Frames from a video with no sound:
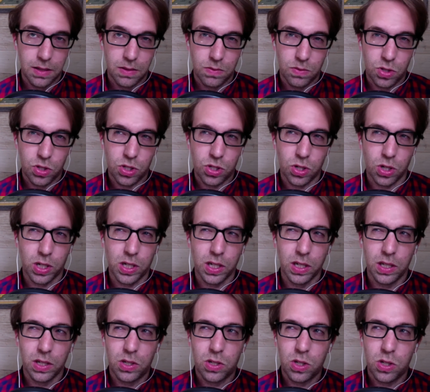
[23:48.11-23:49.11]

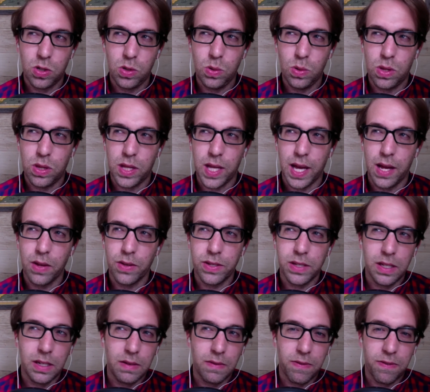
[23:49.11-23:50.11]
circa
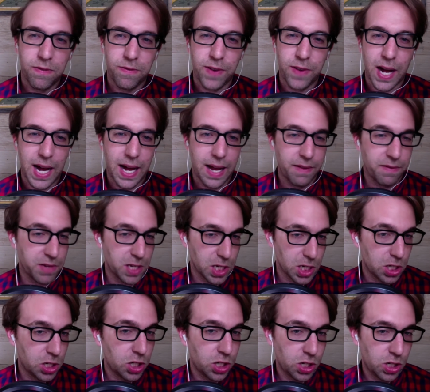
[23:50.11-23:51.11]

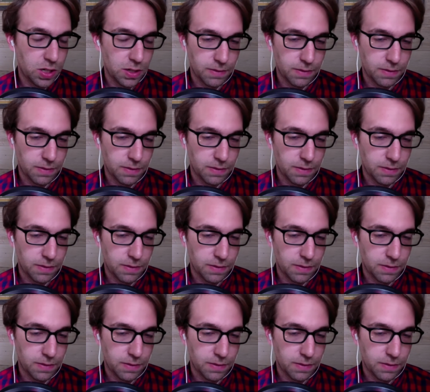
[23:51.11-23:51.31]
2005-ish.